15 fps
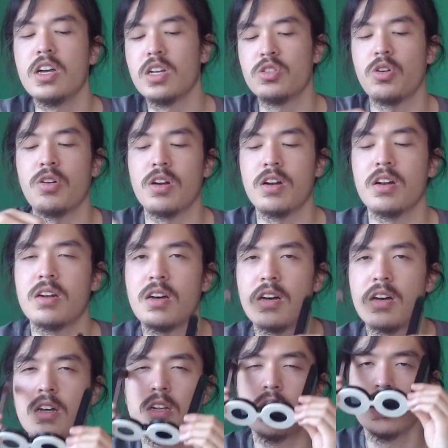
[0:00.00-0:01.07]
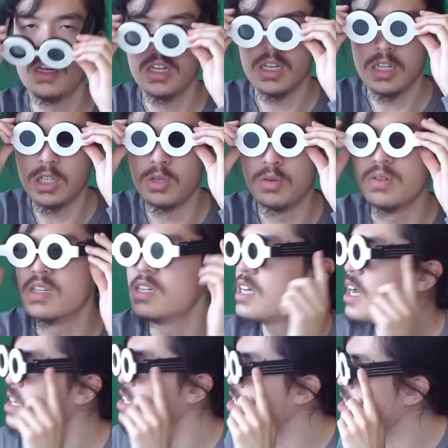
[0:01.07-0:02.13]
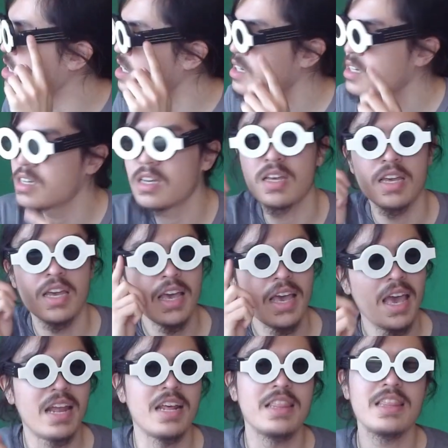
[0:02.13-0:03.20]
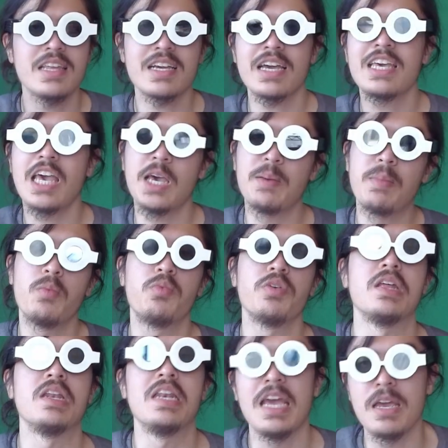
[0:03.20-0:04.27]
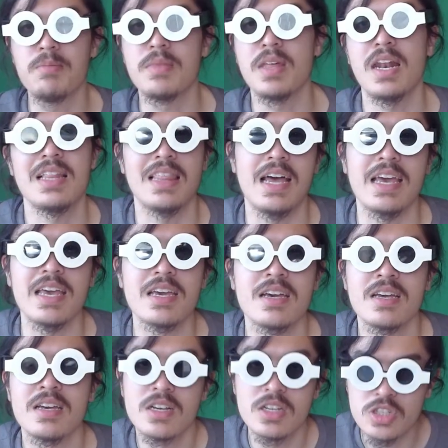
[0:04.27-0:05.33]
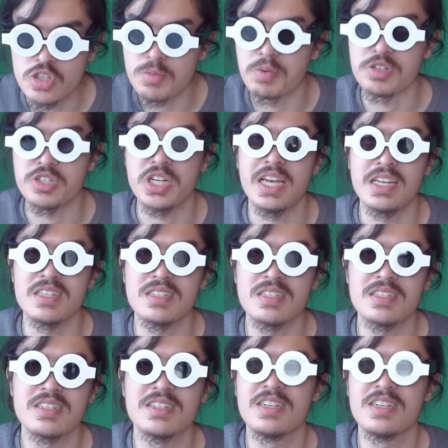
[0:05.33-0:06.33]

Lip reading: turning it on, doing the touching, and I think I came up with a name that I like, Super Shades.